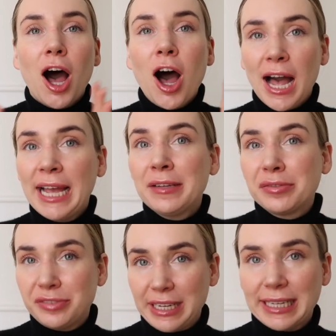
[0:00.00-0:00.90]
I
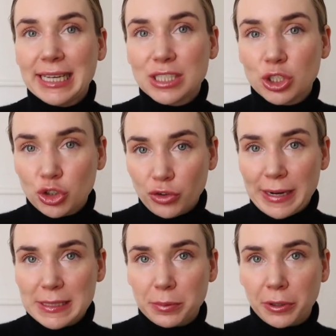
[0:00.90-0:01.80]
think it's a
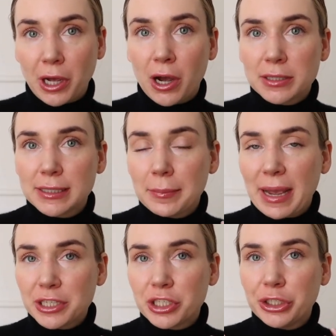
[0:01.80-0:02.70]
great product, and I'm
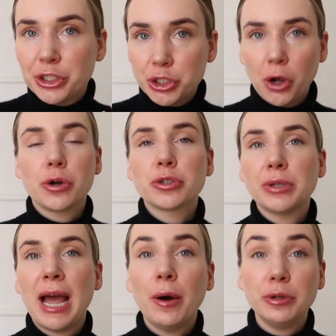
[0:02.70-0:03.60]
actually shocked on
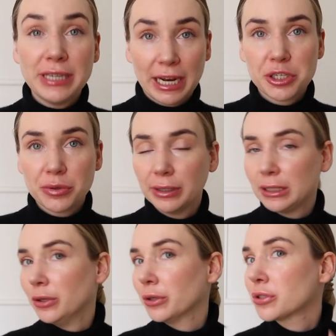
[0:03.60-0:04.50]
how natural it
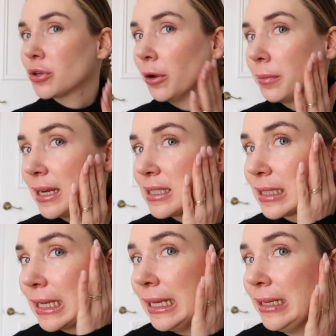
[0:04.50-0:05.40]
looks on my
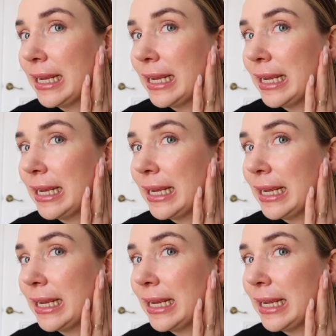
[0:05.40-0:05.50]
skin.